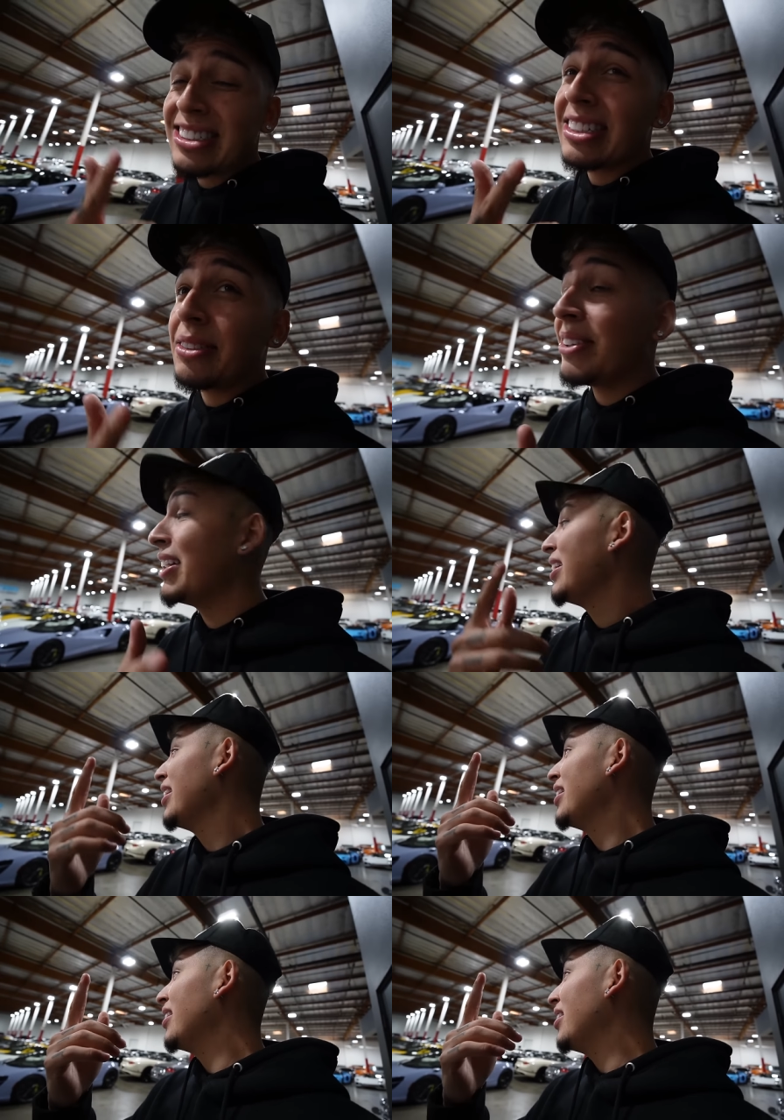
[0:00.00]
out to him.
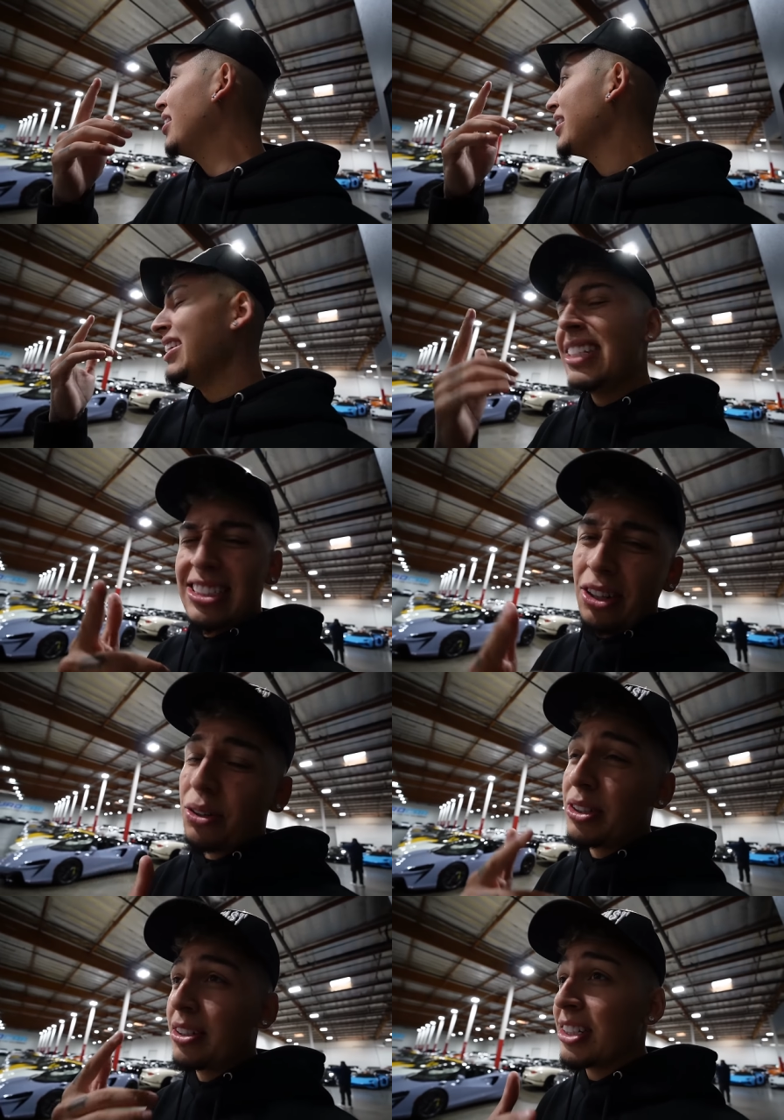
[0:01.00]
uh, I think he's the
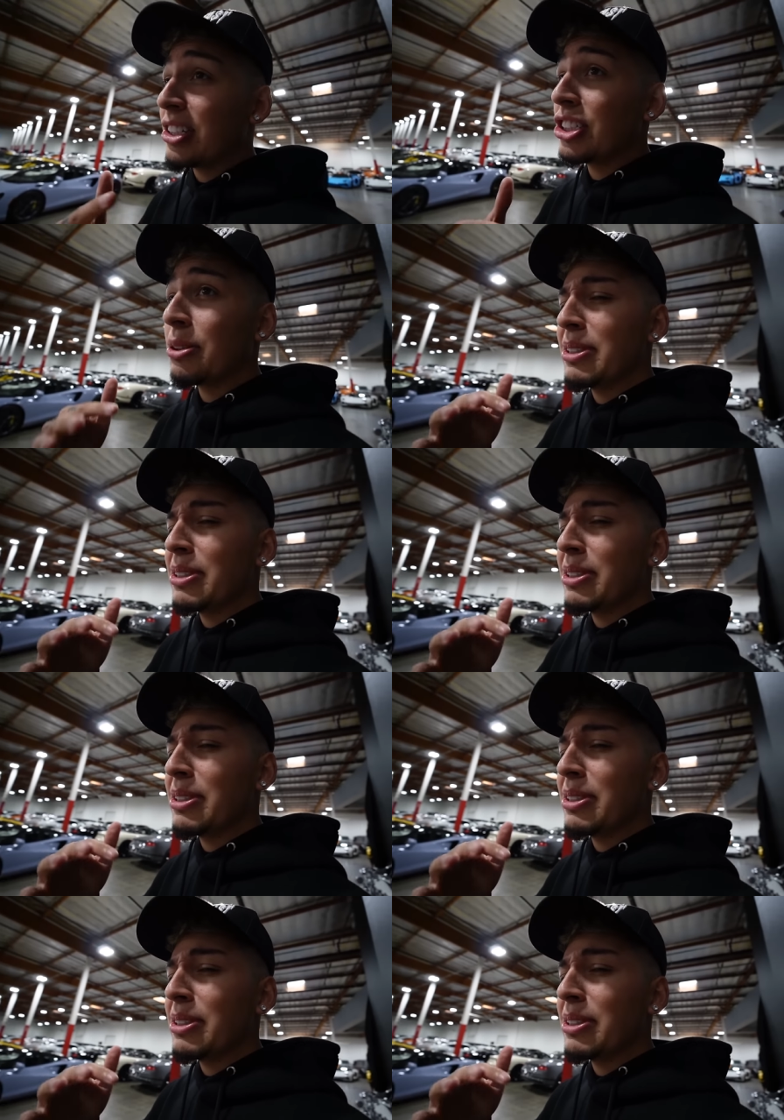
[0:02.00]
owner of the dealership.